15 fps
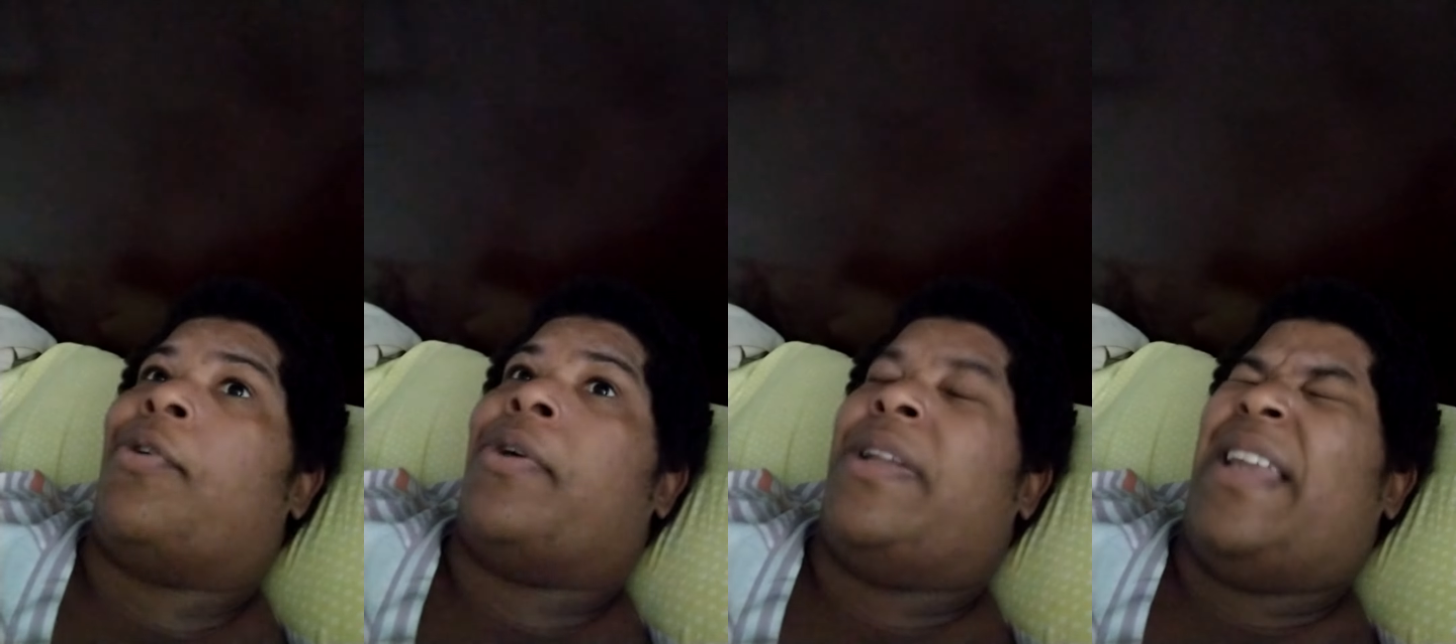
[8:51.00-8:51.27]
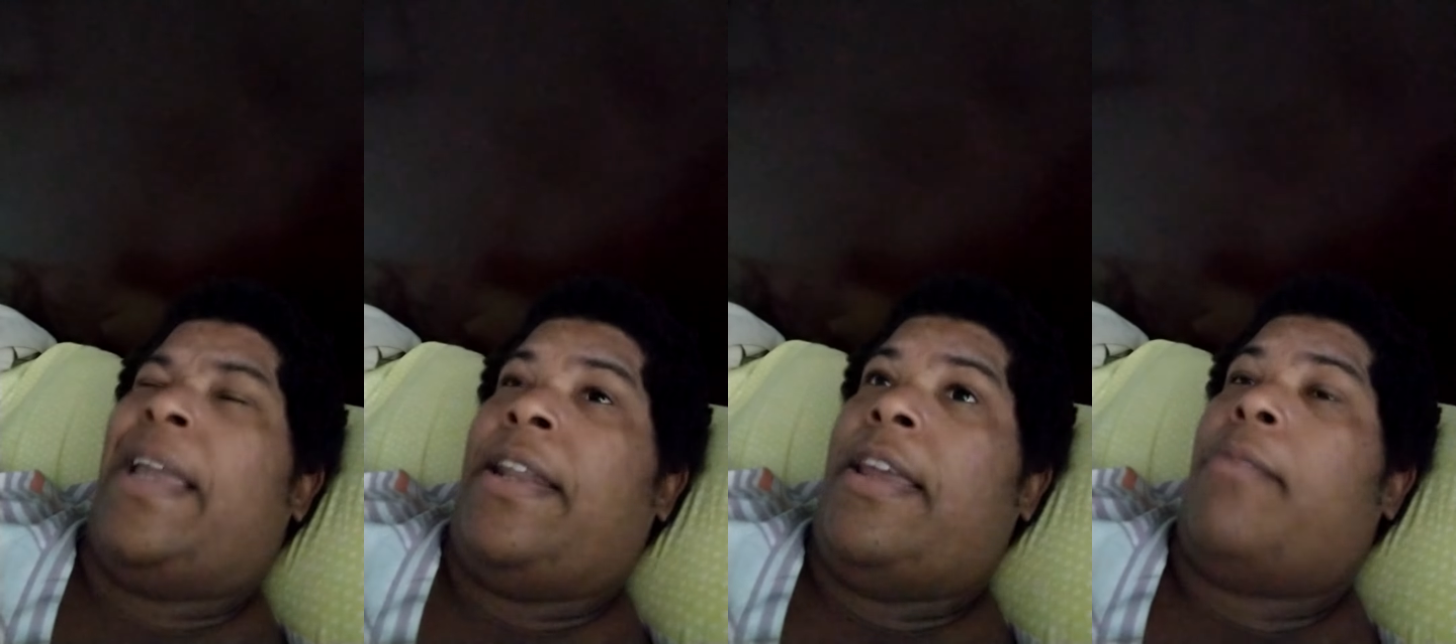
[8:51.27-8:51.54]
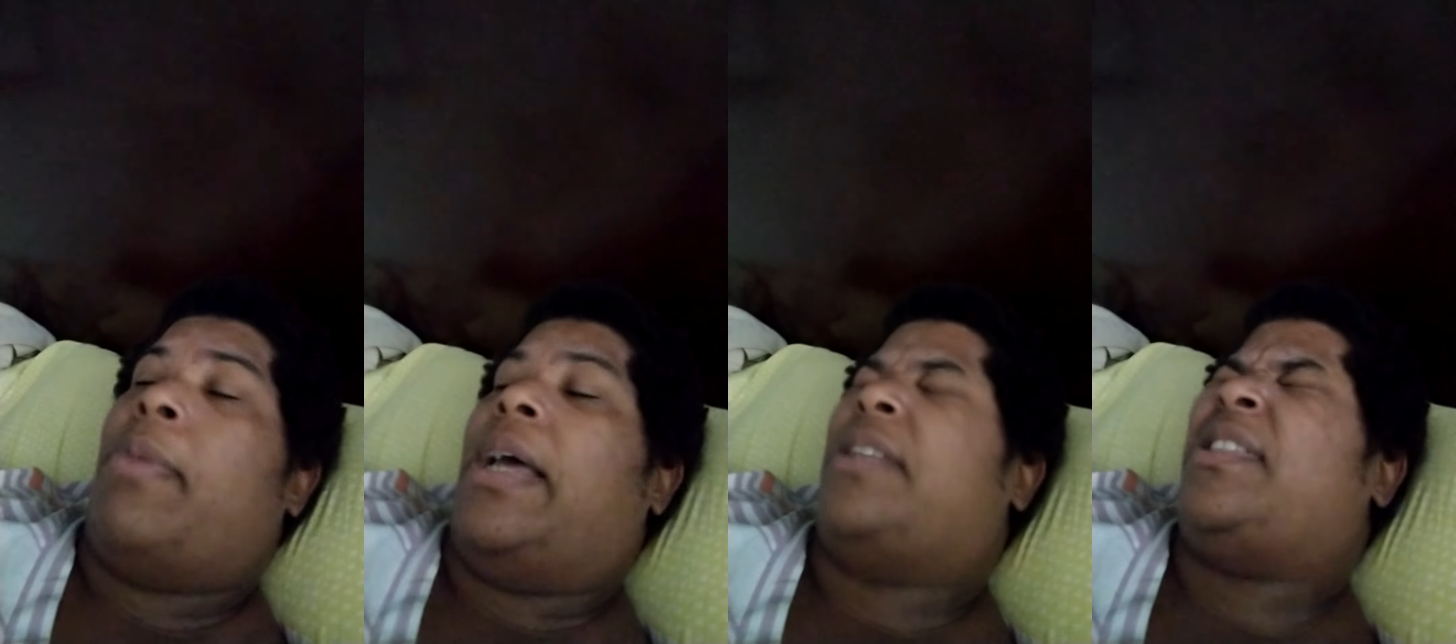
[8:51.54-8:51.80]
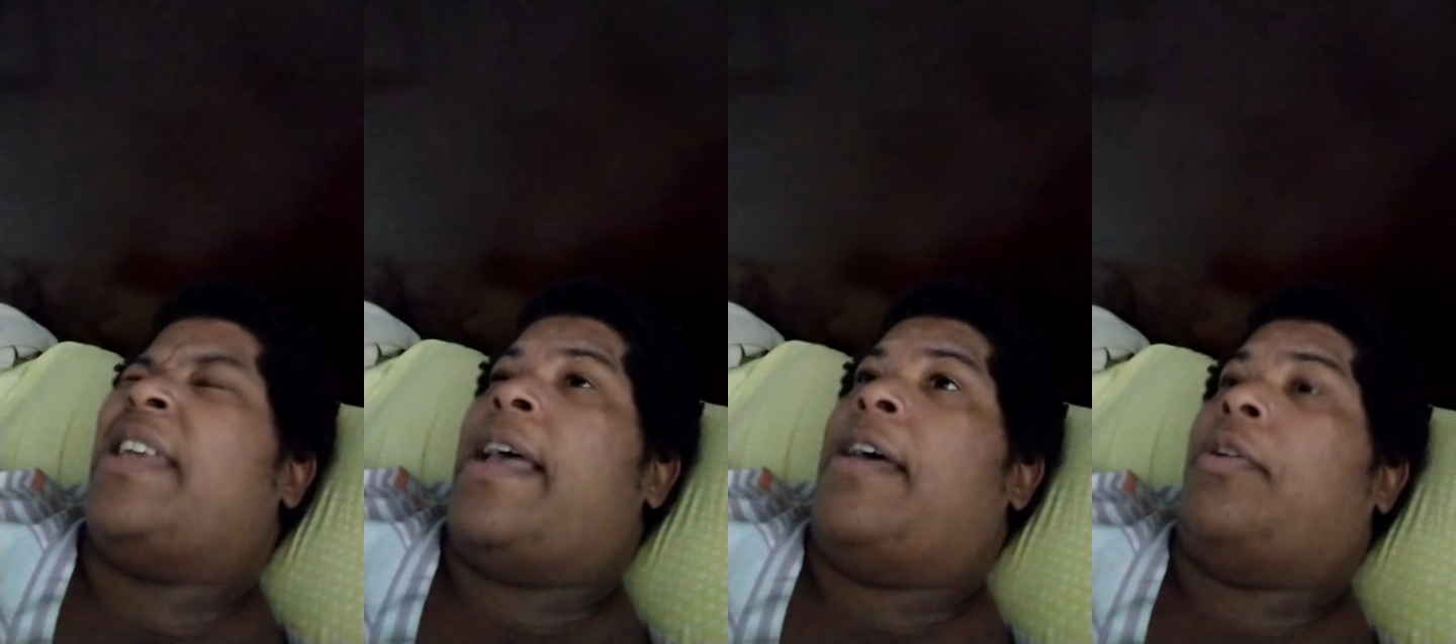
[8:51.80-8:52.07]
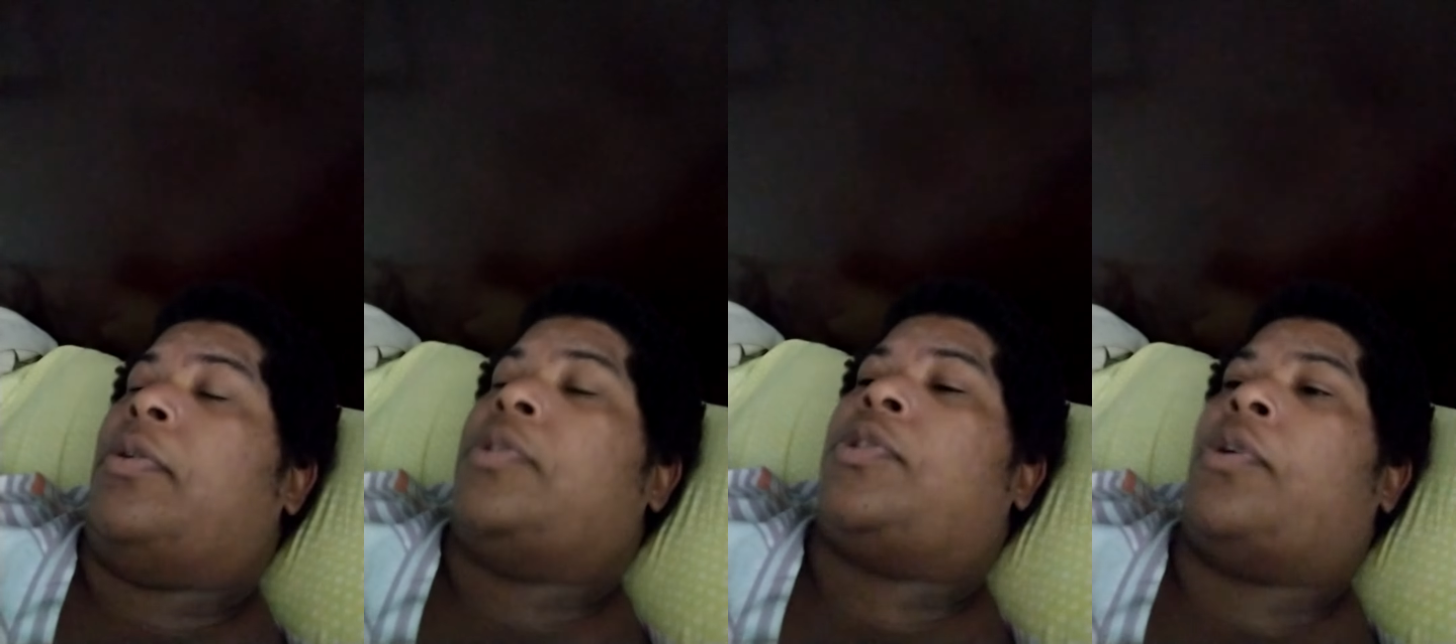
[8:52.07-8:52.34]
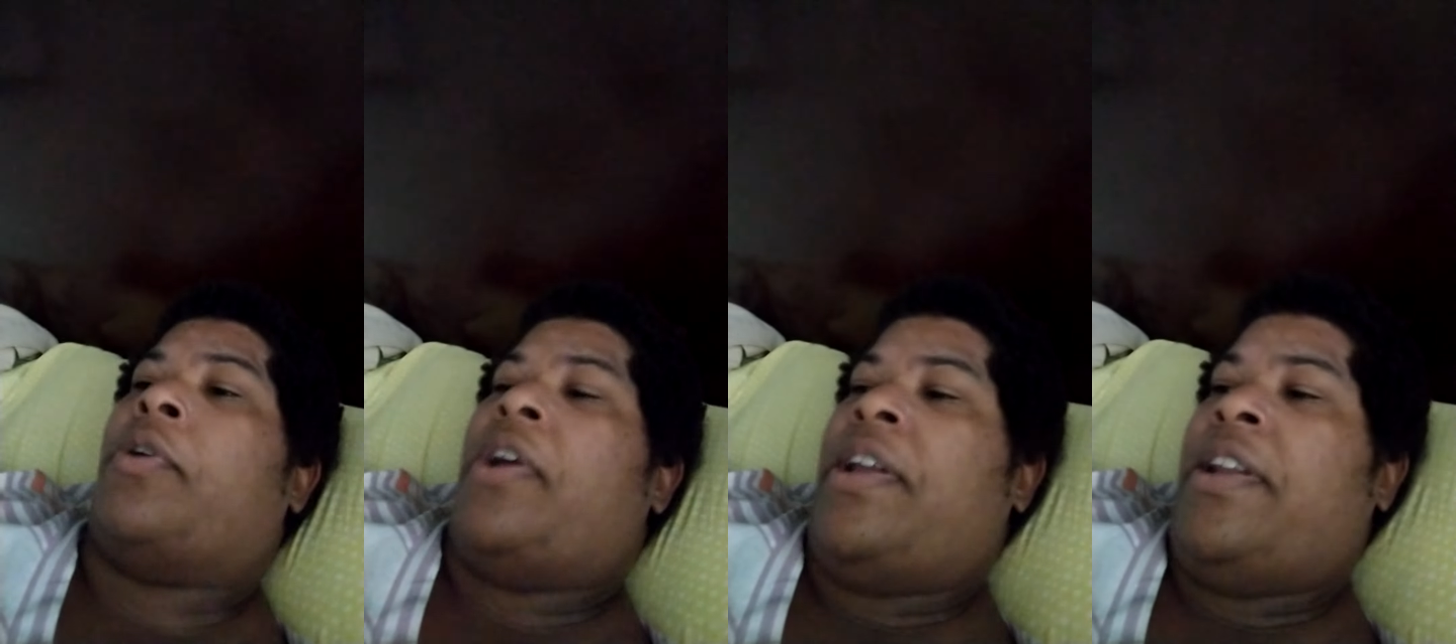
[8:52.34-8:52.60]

on any of my channels or